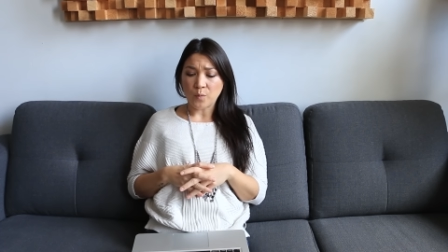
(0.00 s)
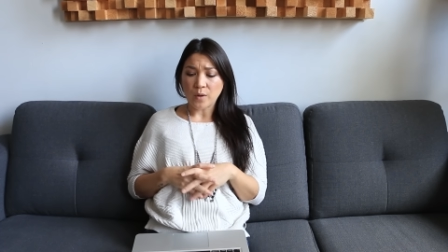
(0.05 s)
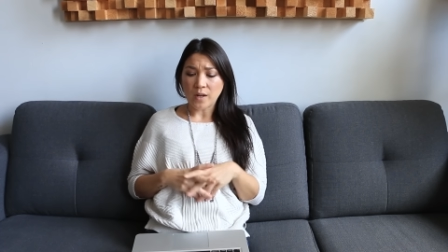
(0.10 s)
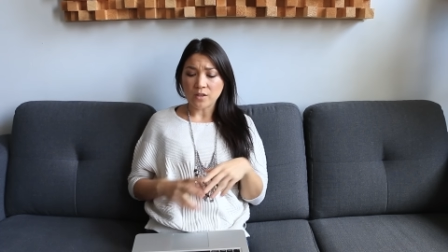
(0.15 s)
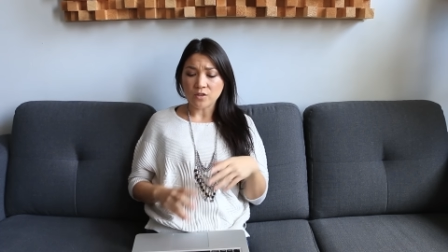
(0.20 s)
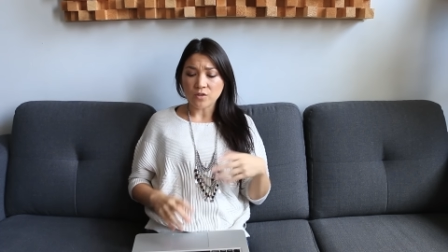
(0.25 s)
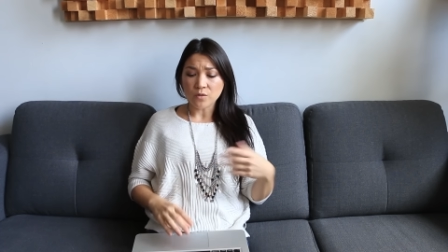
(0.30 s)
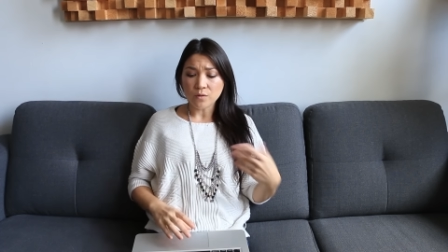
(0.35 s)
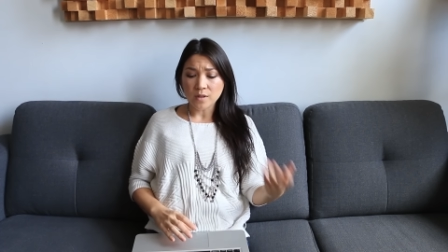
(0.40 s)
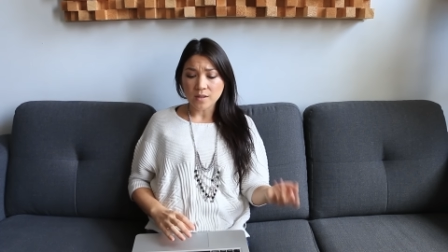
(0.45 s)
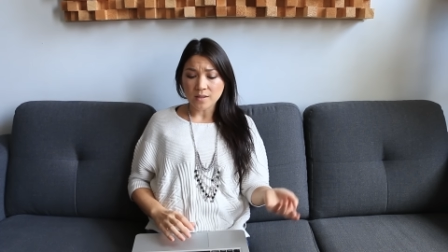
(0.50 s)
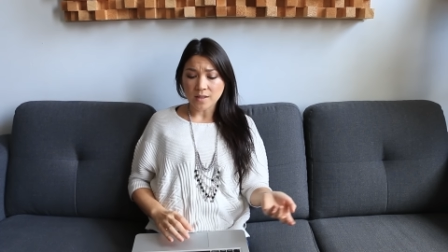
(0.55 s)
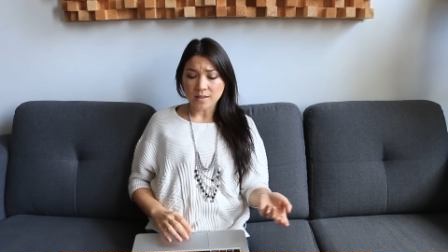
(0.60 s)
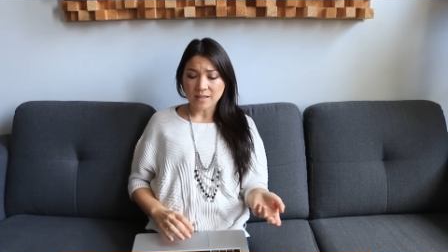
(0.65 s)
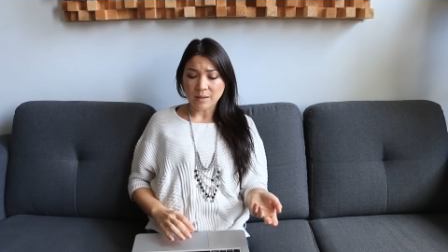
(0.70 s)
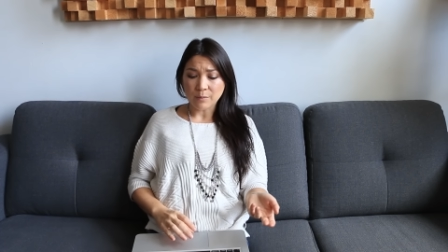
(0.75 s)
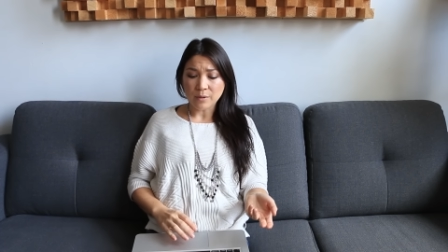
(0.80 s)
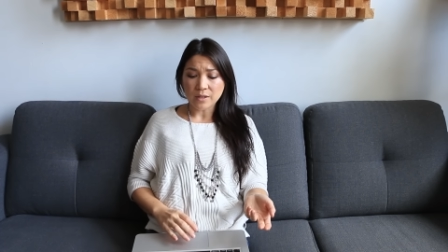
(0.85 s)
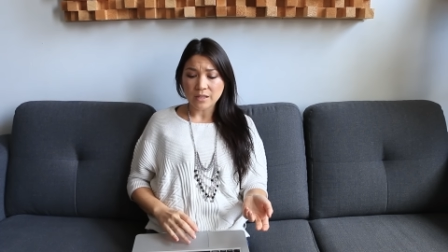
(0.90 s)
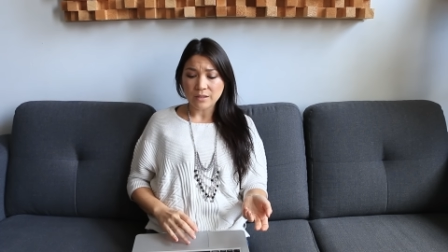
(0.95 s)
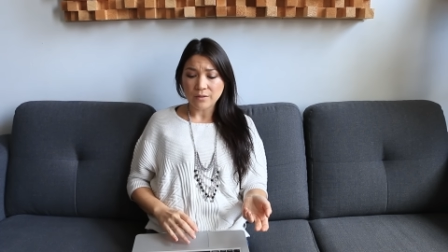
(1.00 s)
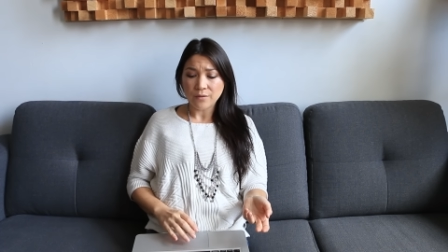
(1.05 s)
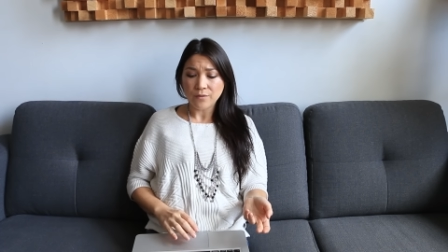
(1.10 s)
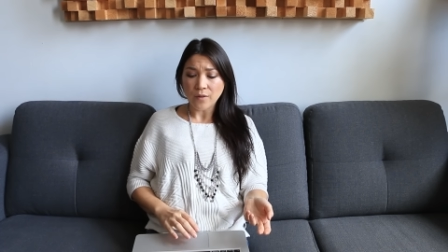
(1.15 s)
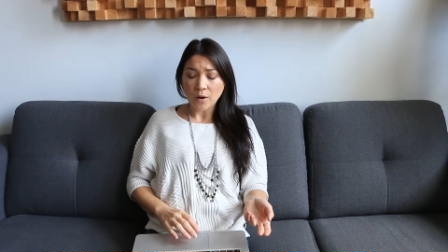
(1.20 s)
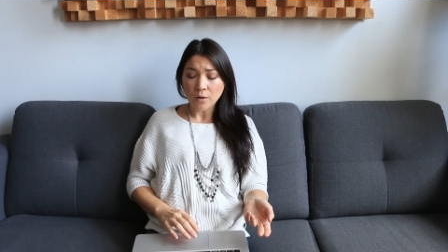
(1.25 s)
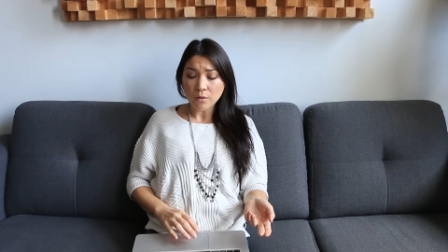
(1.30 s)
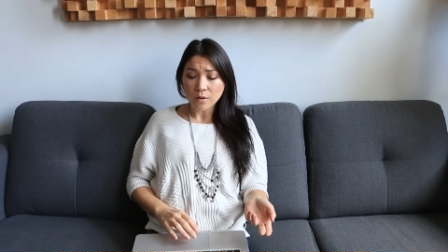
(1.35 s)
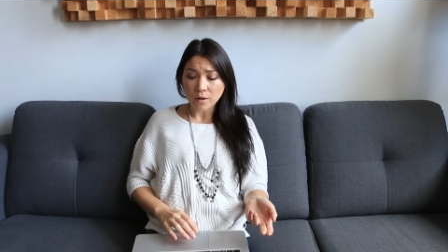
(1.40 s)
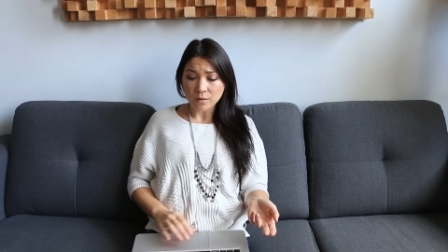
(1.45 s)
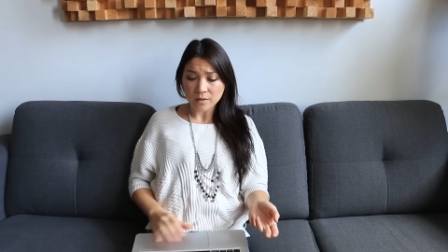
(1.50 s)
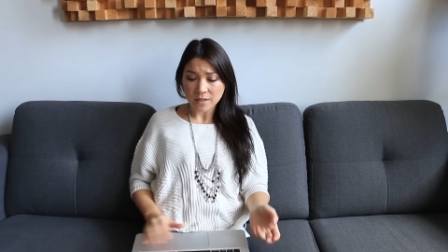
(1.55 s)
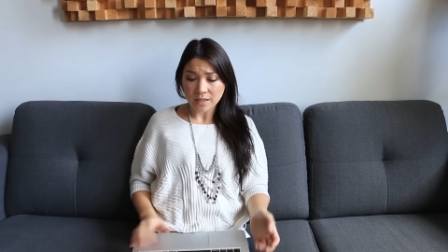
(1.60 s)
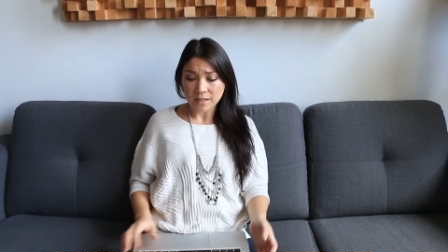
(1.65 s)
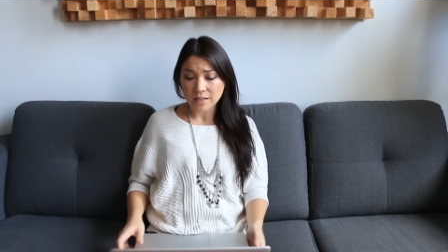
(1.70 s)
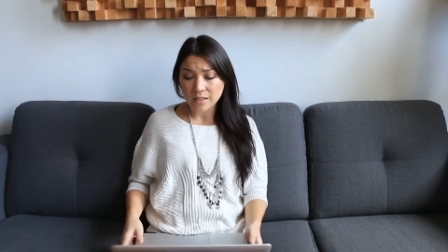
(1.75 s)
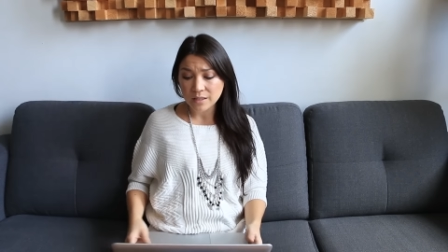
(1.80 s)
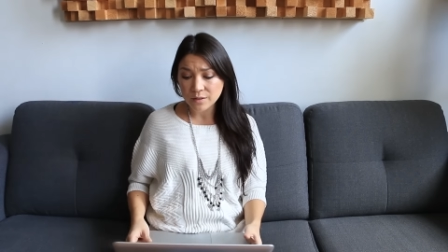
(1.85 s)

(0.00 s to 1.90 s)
but I do think that some of these photos like